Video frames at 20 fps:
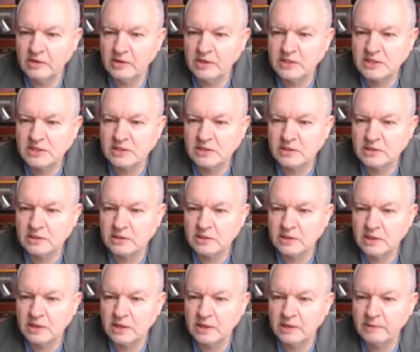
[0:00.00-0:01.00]
This
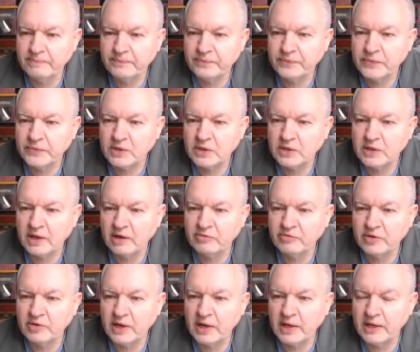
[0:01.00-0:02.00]
can
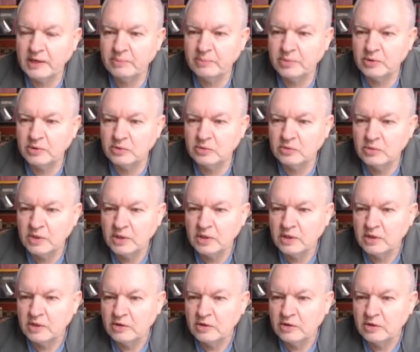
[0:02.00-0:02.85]
have the label